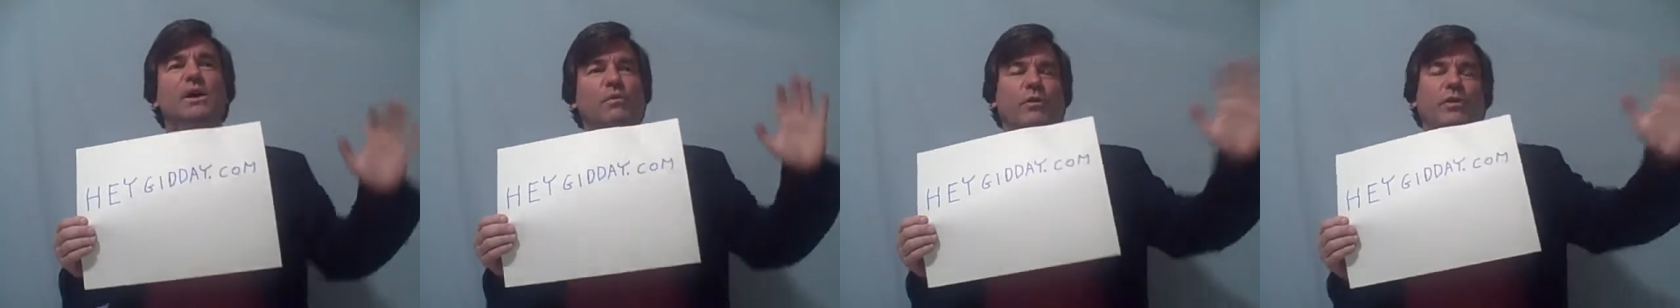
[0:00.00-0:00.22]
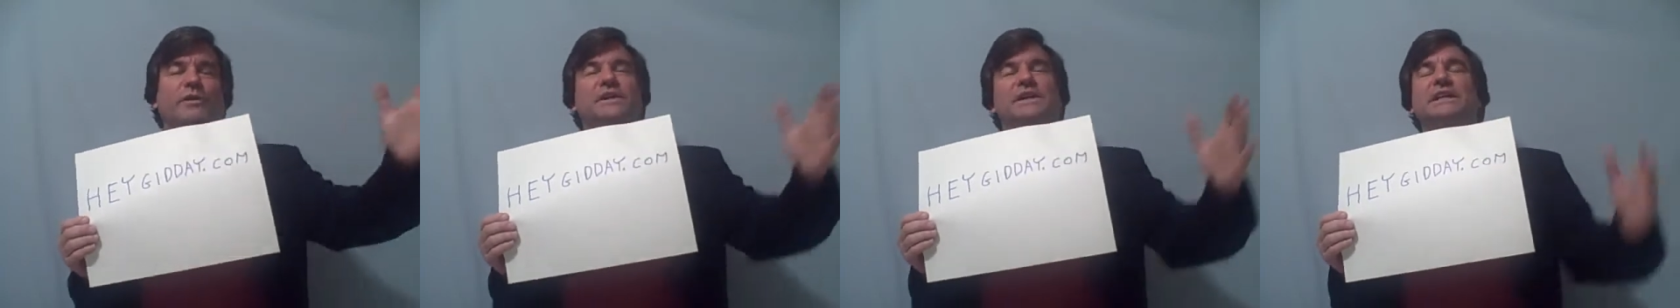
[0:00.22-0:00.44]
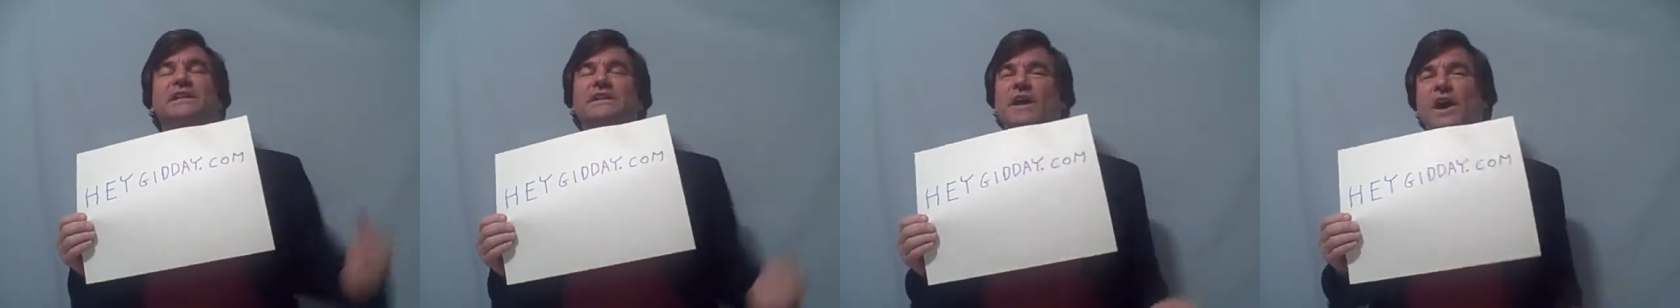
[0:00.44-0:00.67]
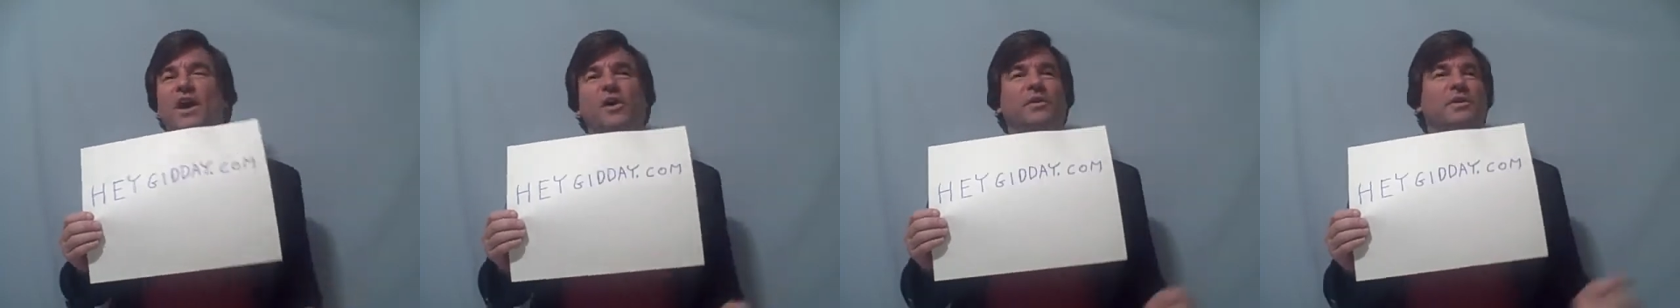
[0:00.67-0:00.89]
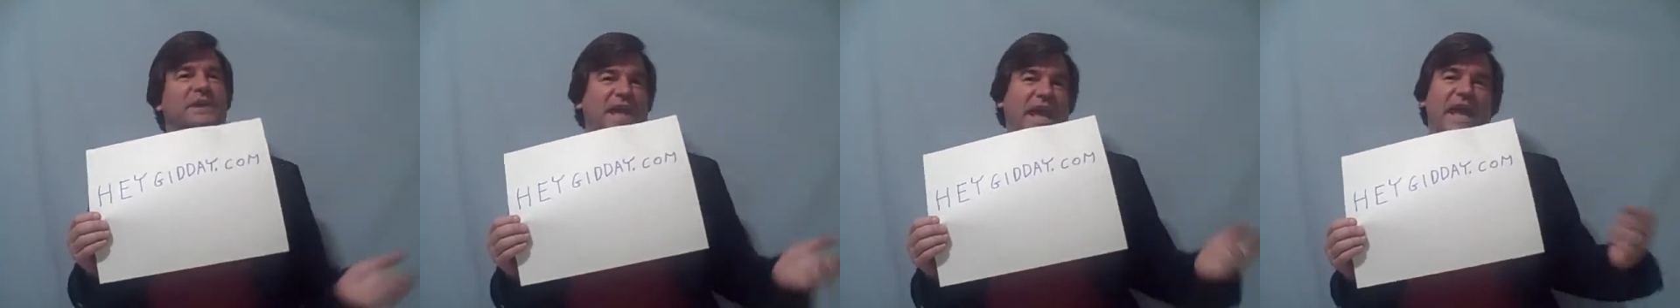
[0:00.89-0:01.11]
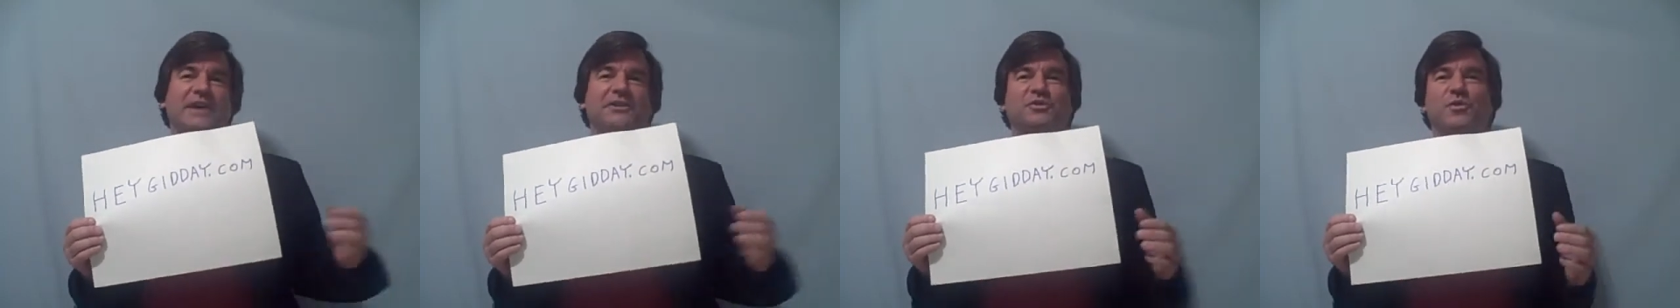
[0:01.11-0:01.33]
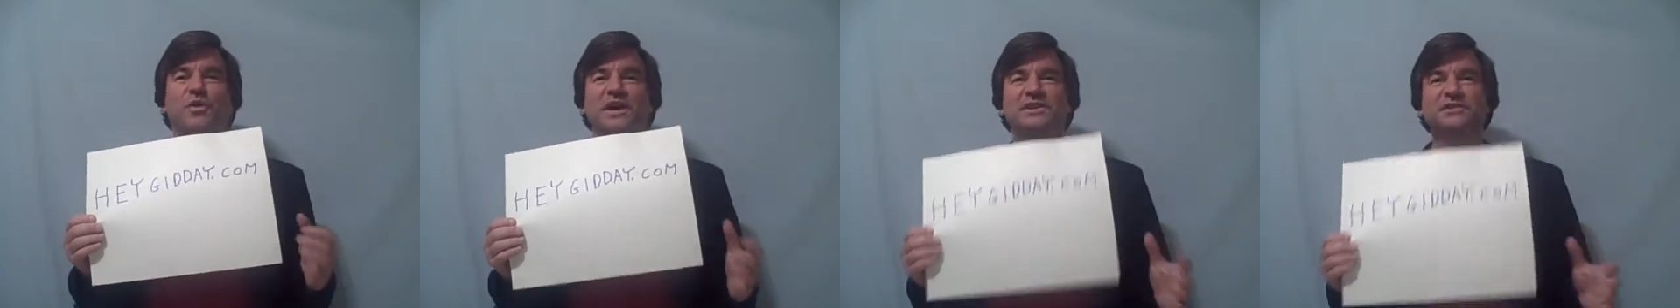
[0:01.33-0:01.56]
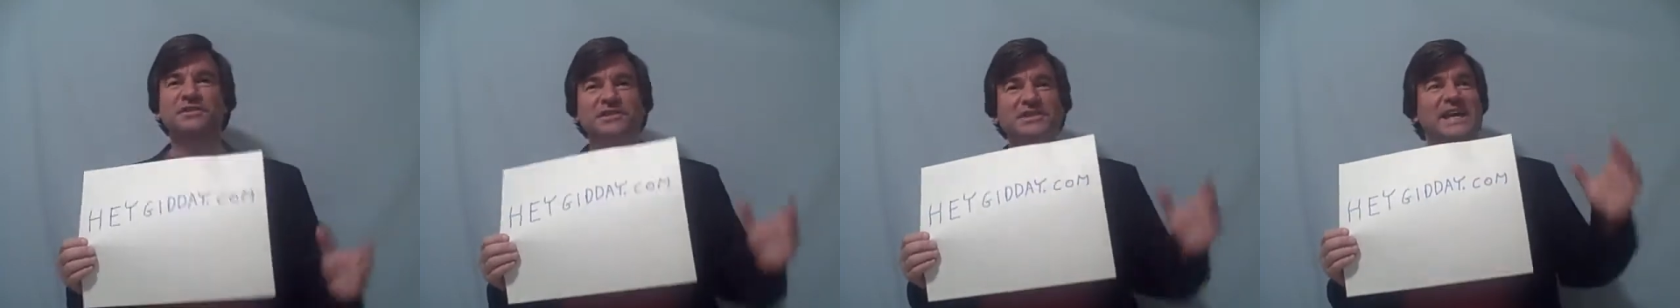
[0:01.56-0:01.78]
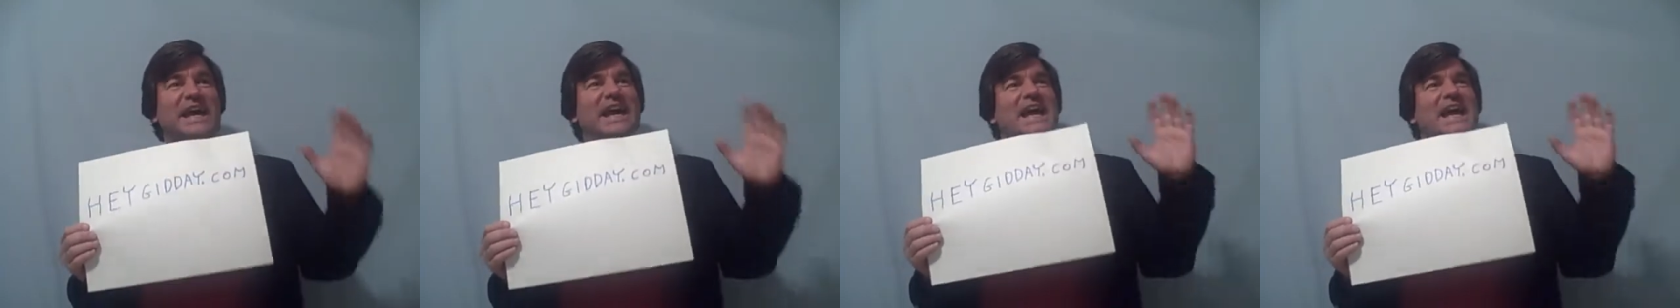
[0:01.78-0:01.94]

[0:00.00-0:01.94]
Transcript: where you can go and ask questions.